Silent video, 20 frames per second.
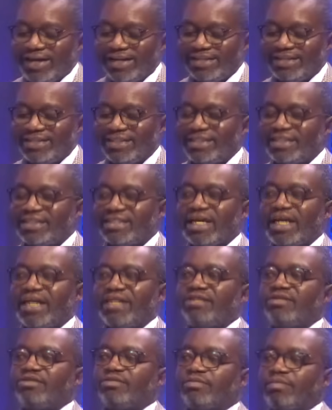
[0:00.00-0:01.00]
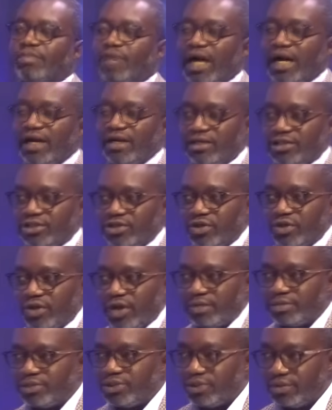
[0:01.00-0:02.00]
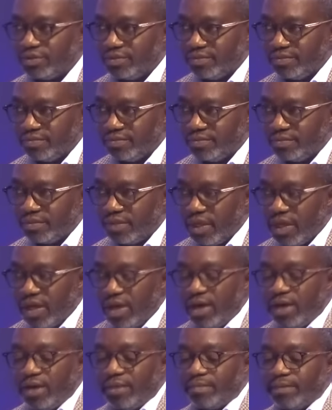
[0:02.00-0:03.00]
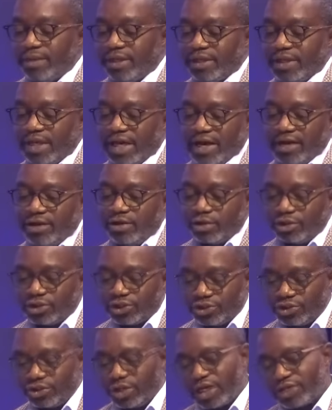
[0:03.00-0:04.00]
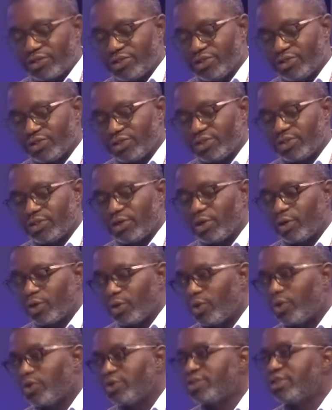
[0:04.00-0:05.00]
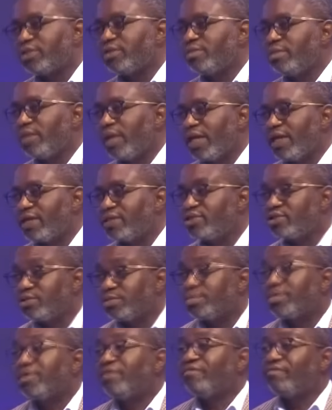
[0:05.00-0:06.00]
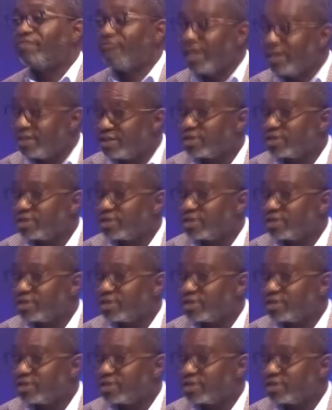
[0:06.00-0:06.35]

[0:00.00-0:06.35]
is designed to punish corruption. But there are no structures or laws in place to prevent